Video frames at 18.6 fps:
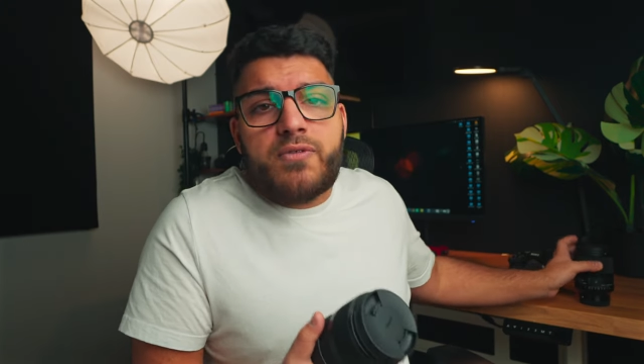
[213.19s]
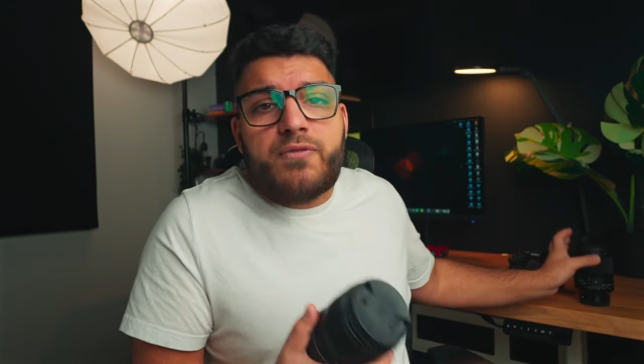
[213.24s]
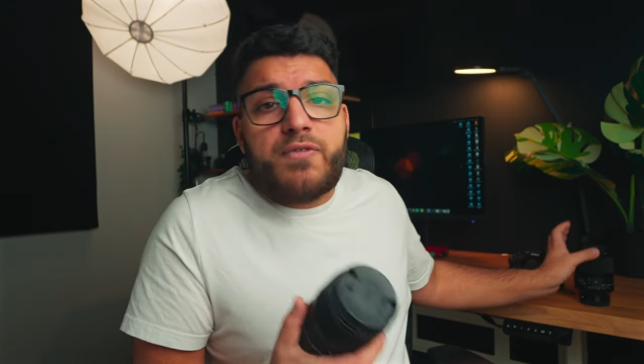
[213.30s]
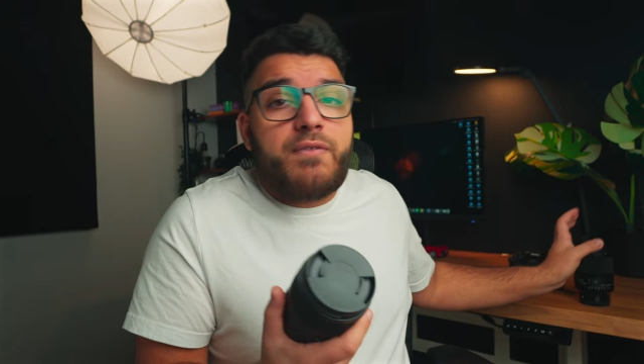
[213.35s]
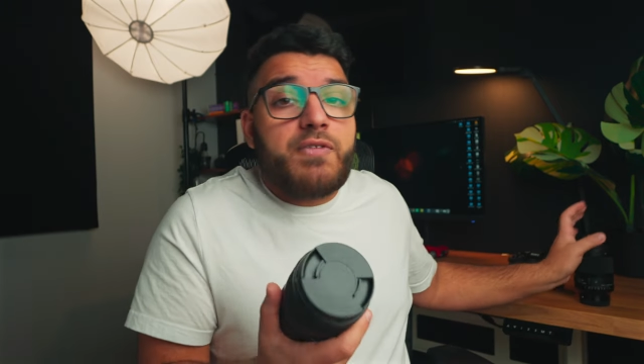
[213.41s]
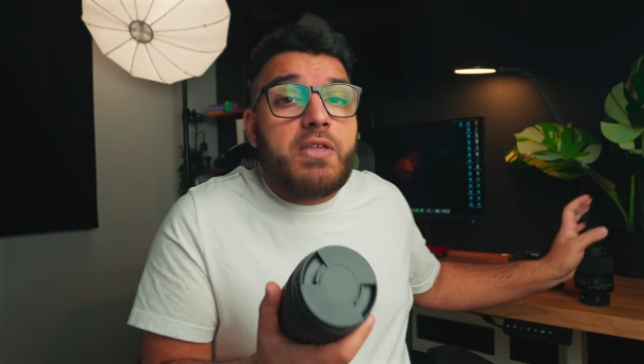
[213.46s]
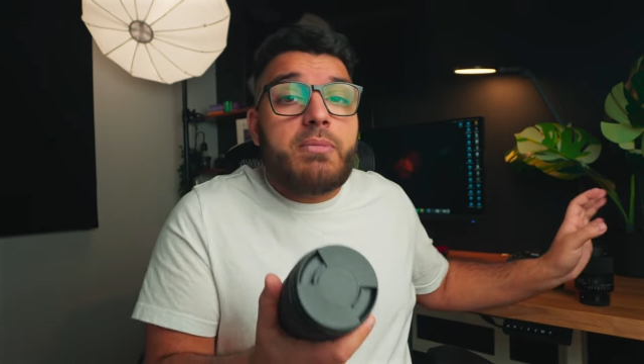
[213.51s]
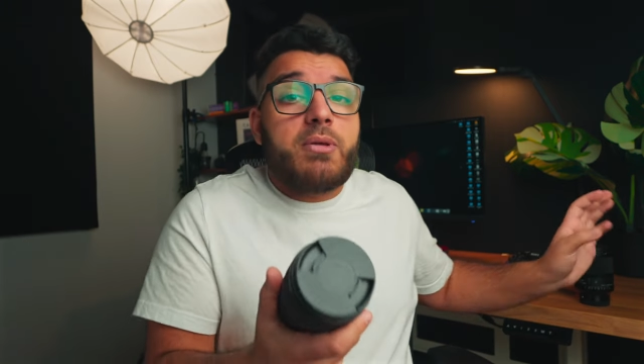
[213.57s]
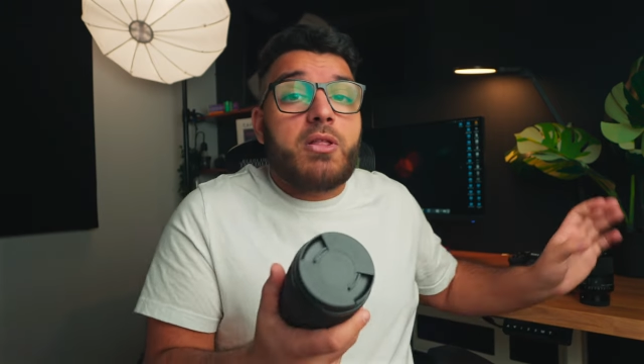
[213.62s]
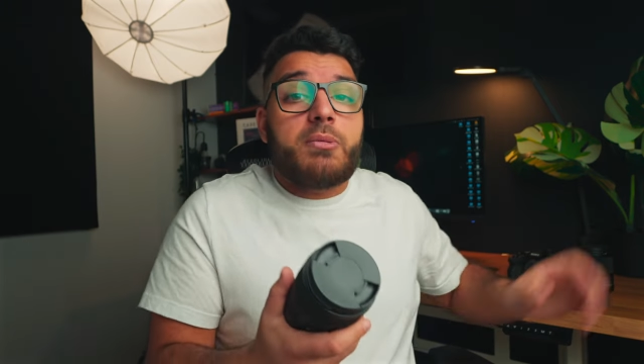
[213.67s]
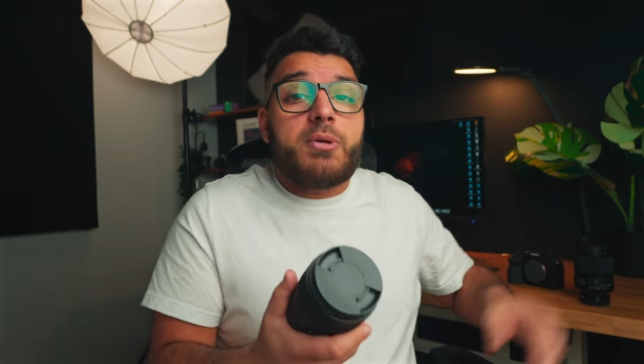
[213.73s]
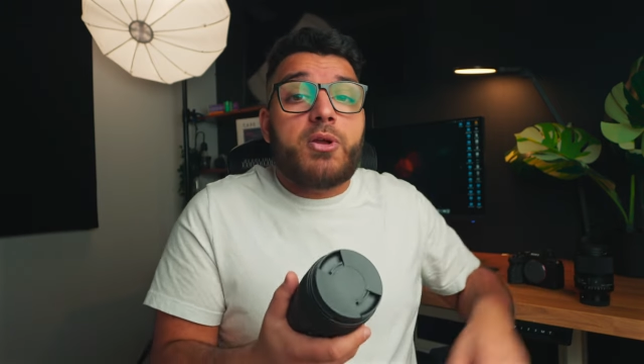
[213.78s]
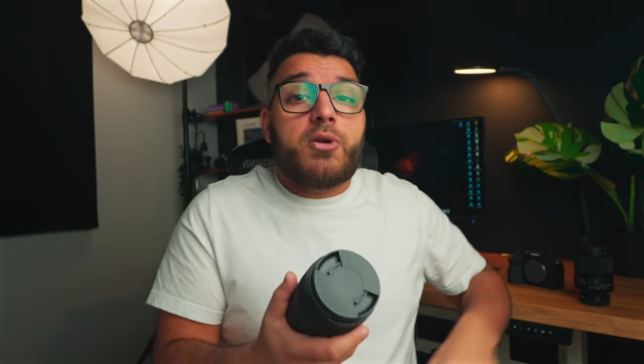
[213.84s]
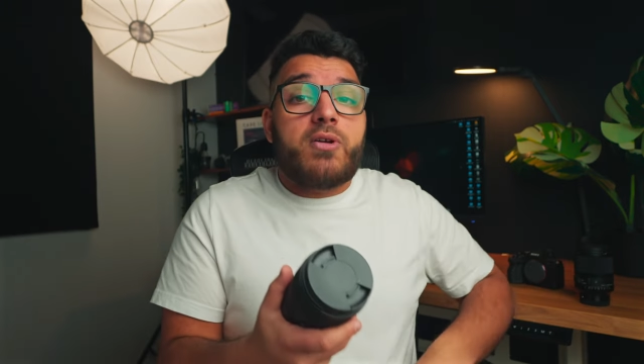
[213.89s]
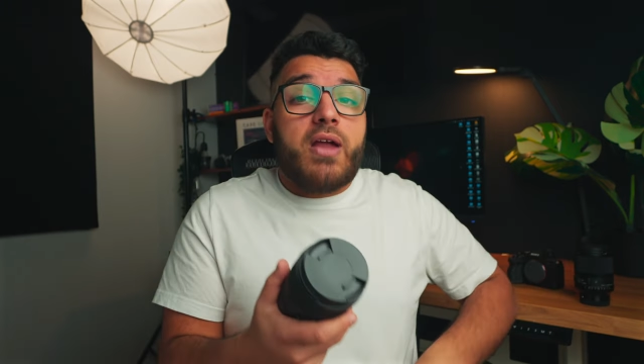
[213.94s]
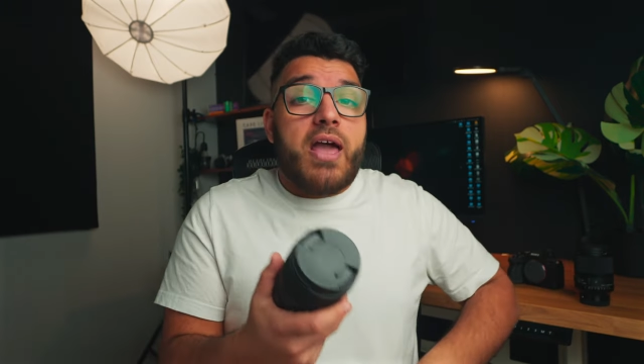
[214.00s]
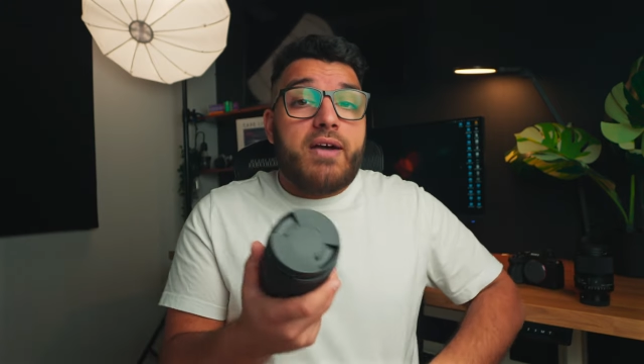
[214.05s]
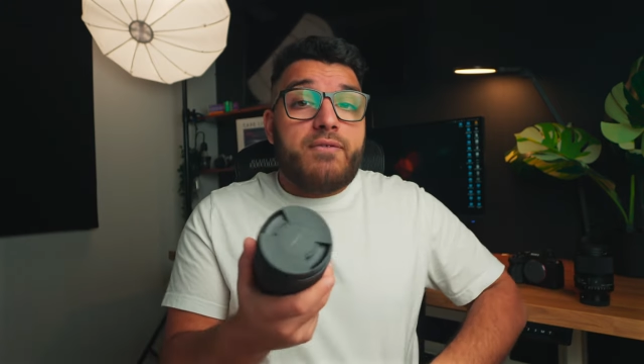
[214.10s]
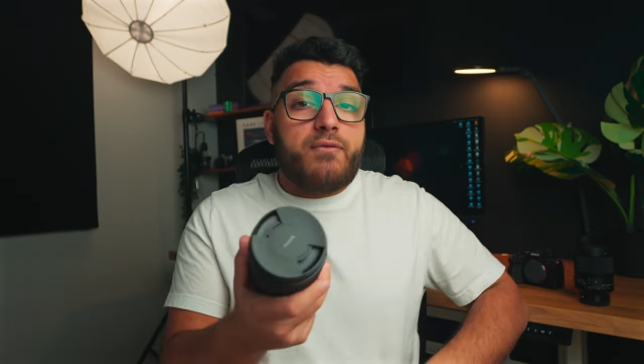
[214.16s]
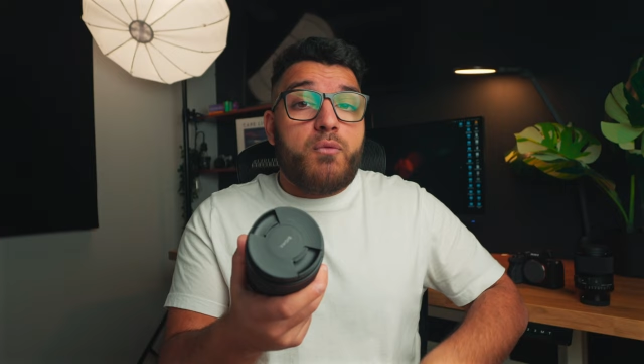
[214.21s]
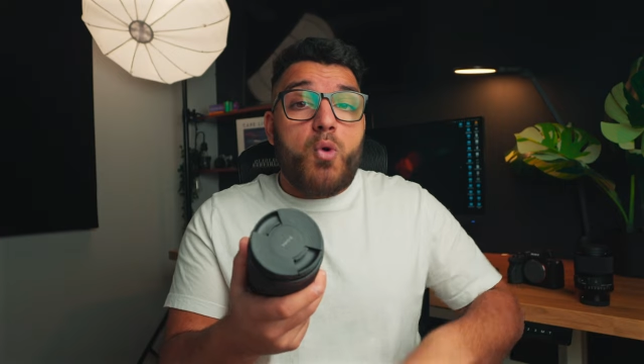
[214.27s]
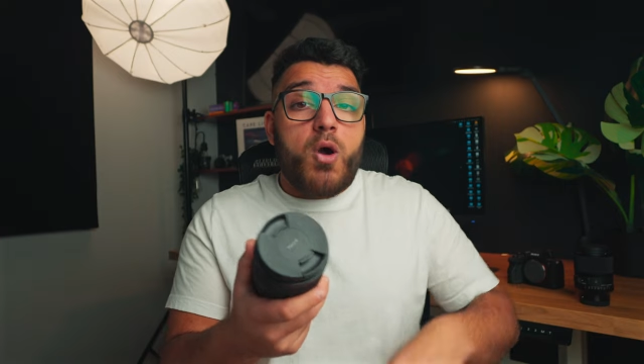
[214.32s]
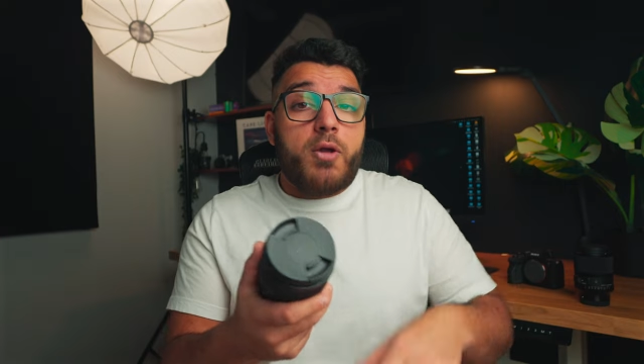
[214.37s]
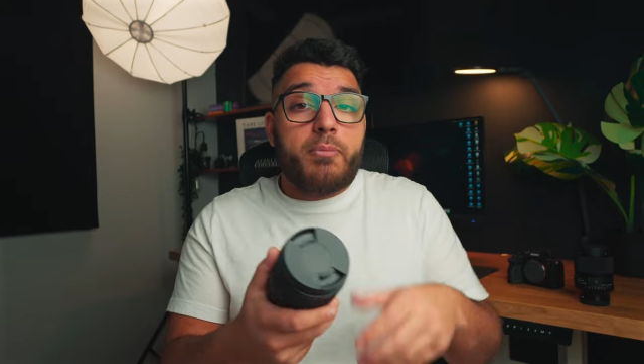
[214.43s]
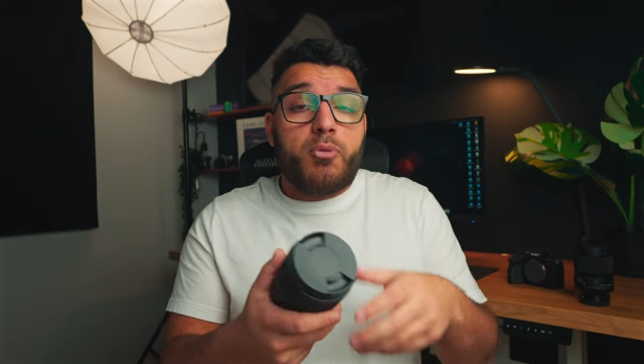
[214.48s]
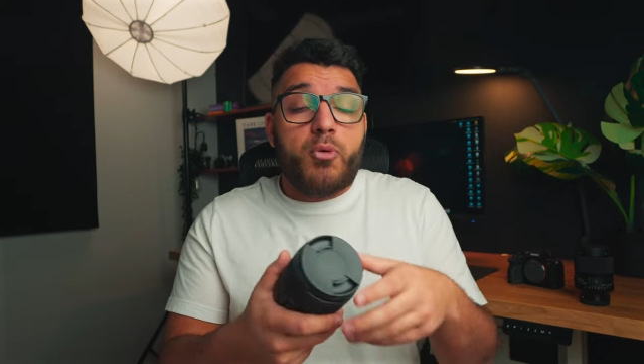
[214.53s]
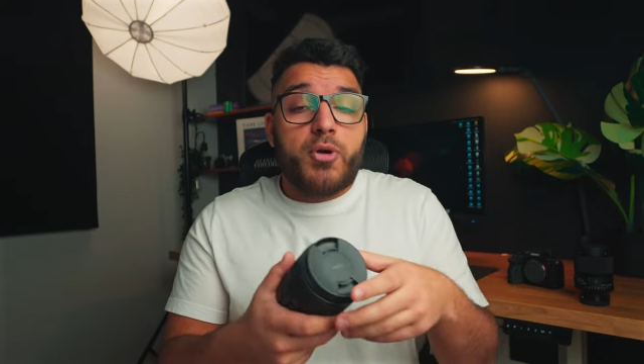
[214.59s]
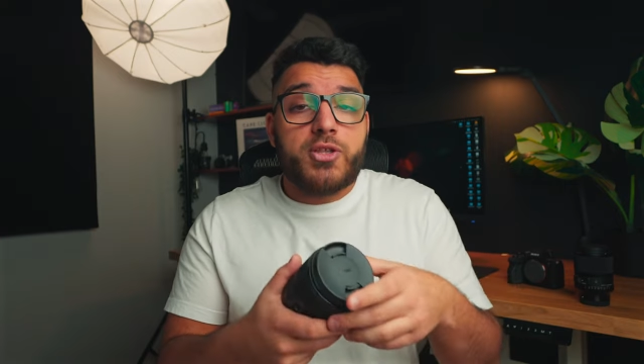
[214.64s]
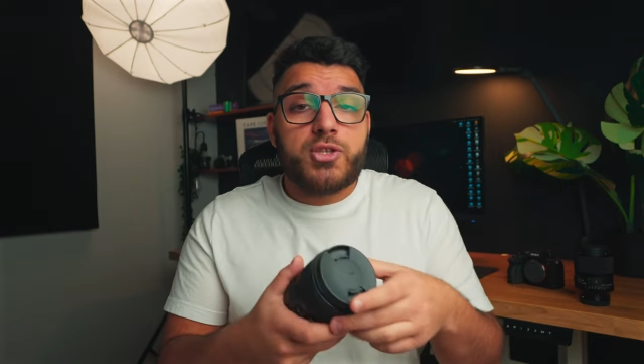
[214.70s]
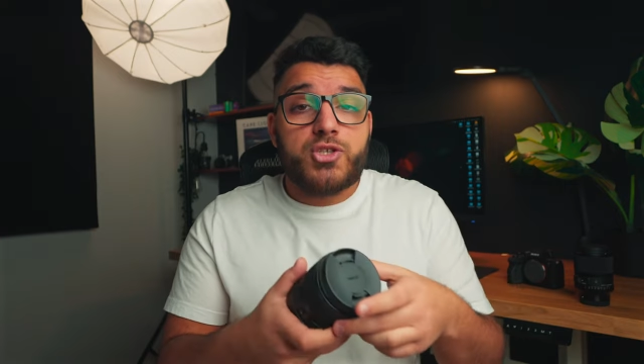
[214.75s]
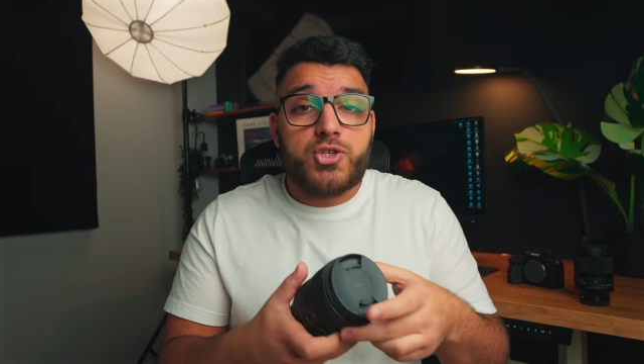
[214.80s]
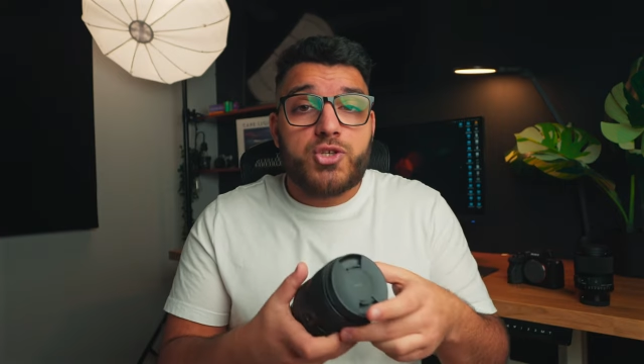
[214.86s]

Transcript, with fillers: fifty millimeter f one point